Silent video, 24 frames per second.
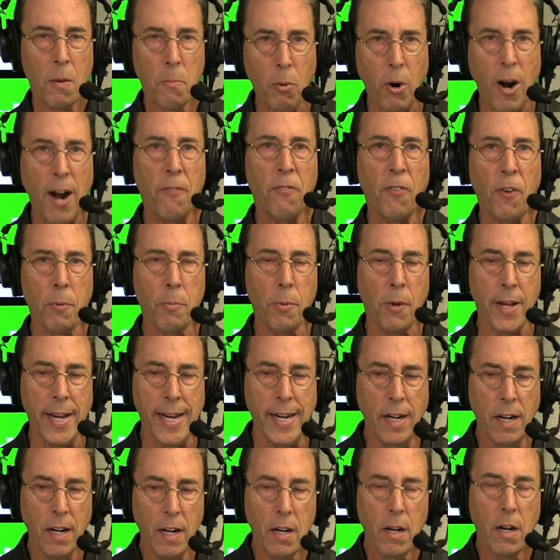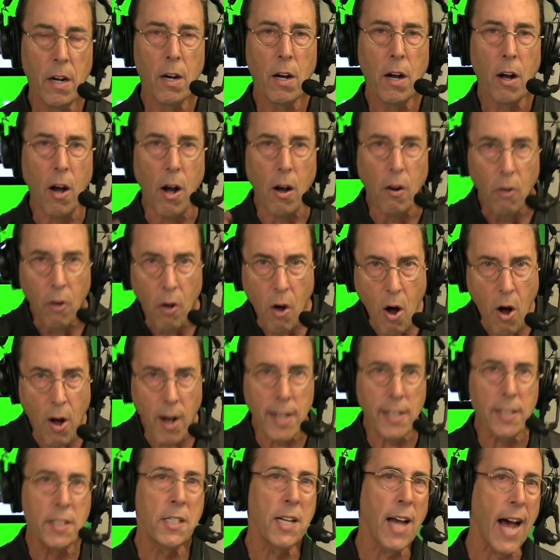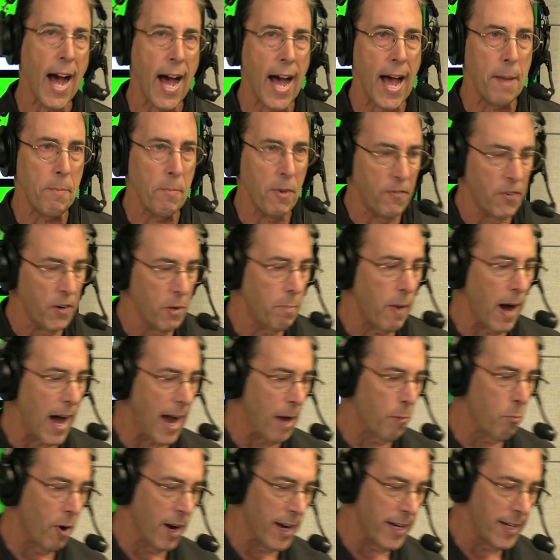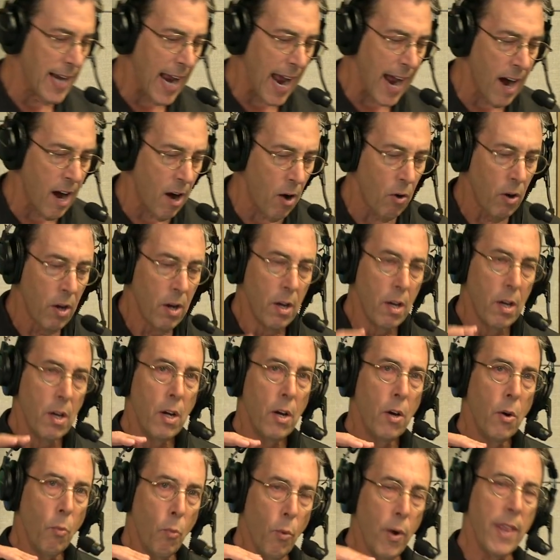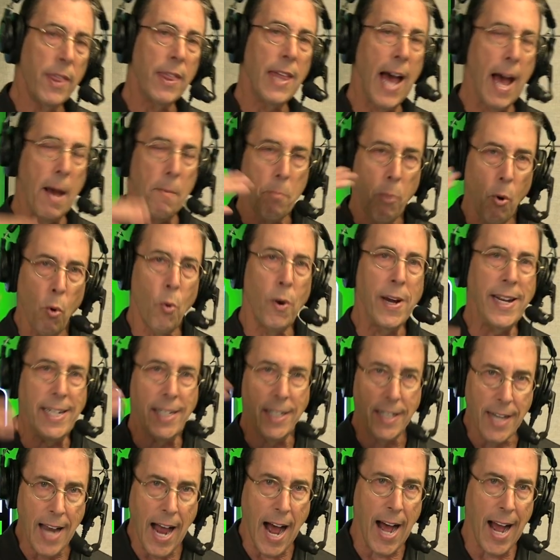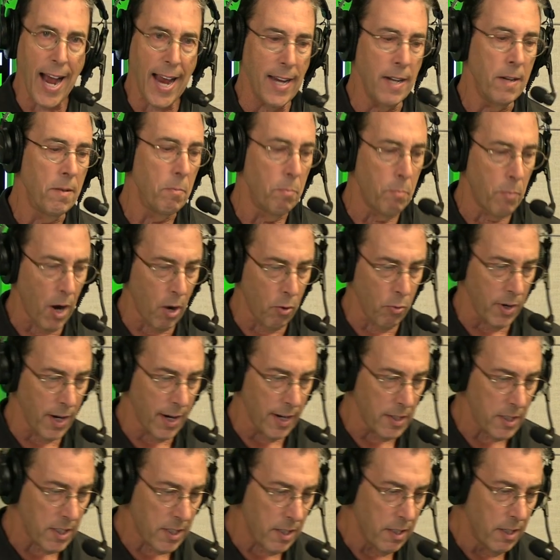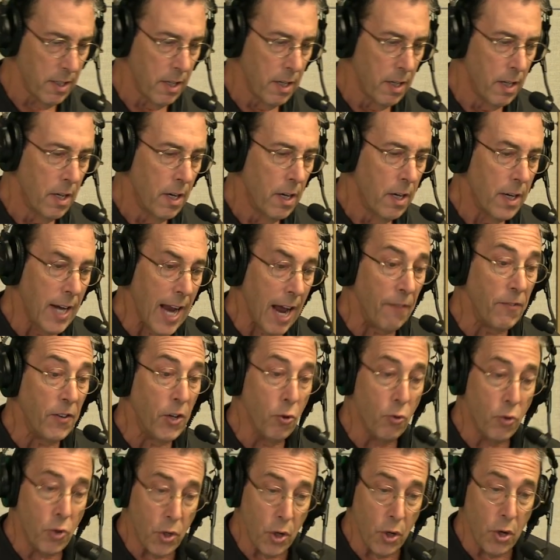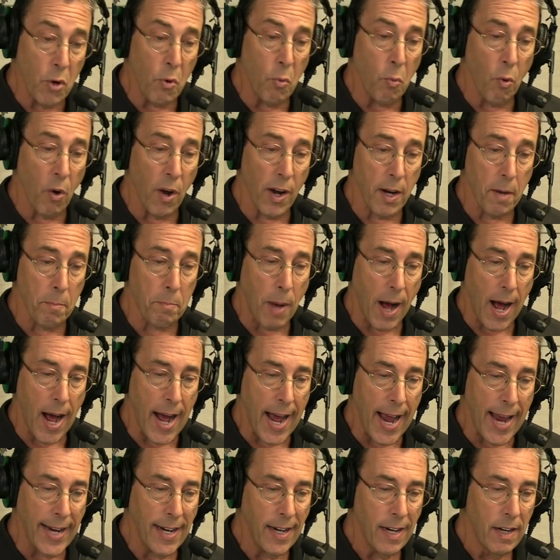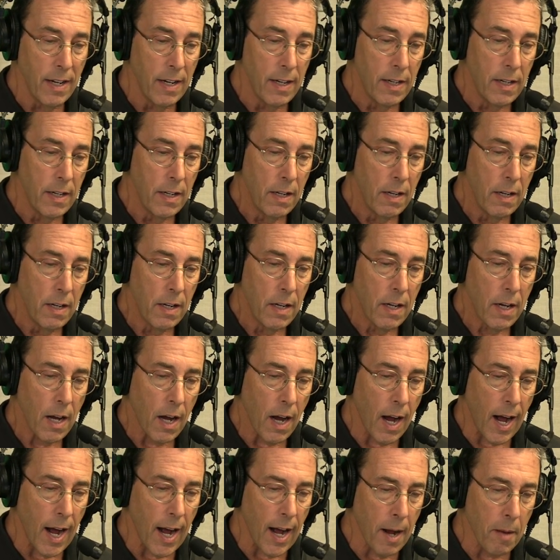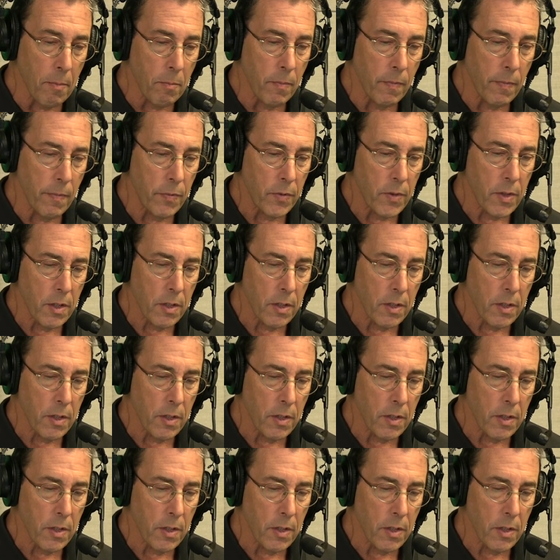preferably a long time if you buy one now with that 0.9 bonus. Now, if you do want to buy um,